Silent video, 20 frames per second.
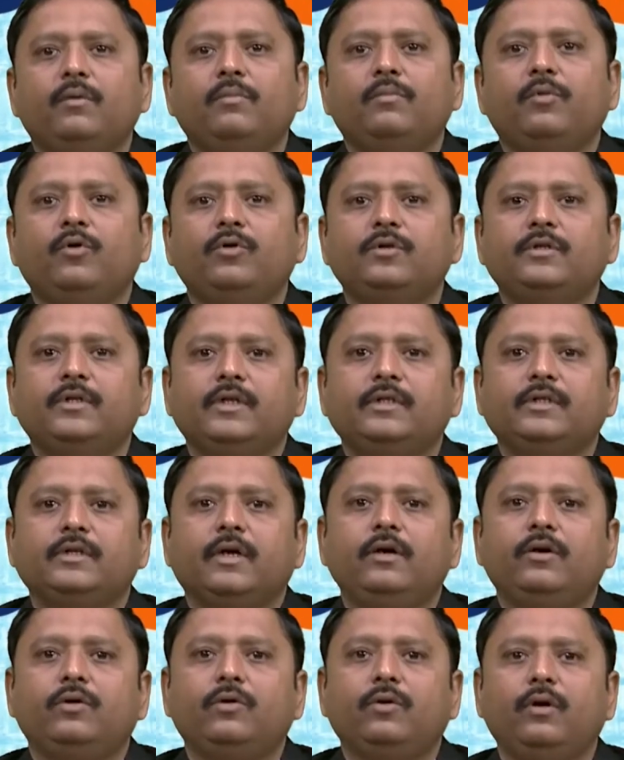process
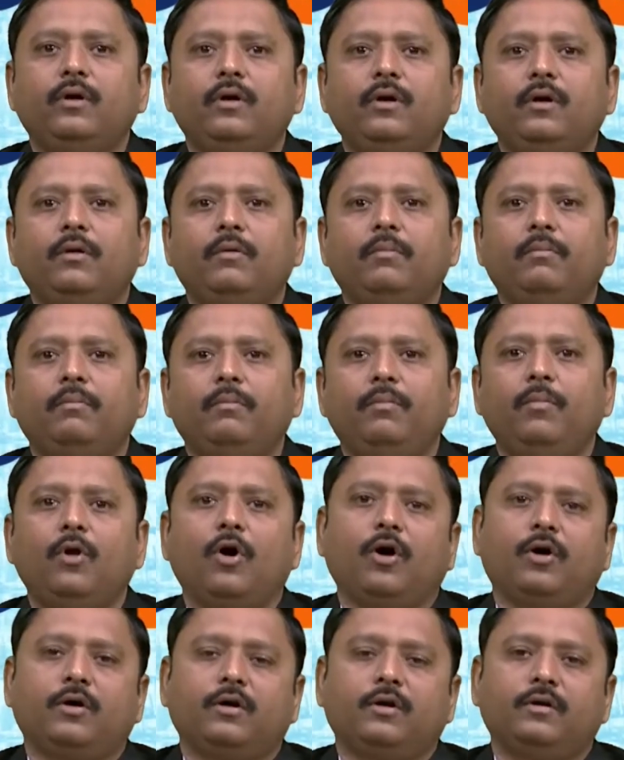control
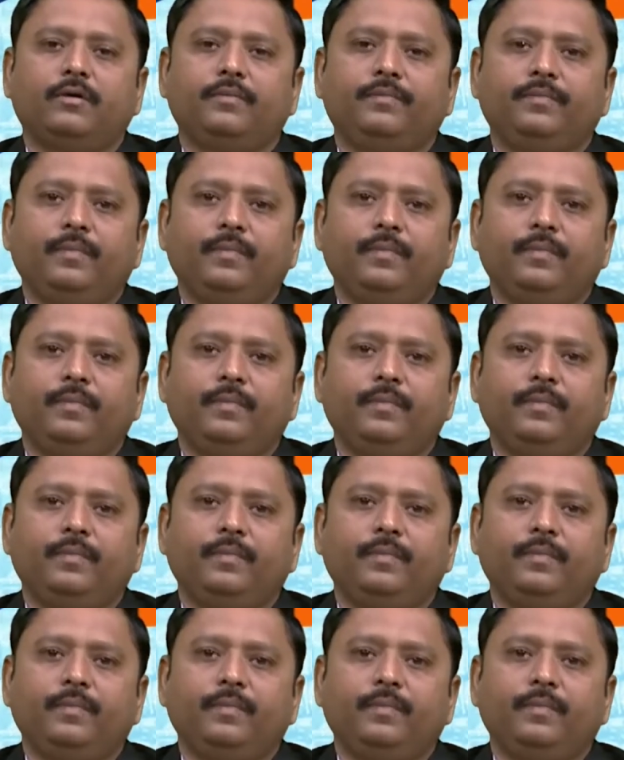block.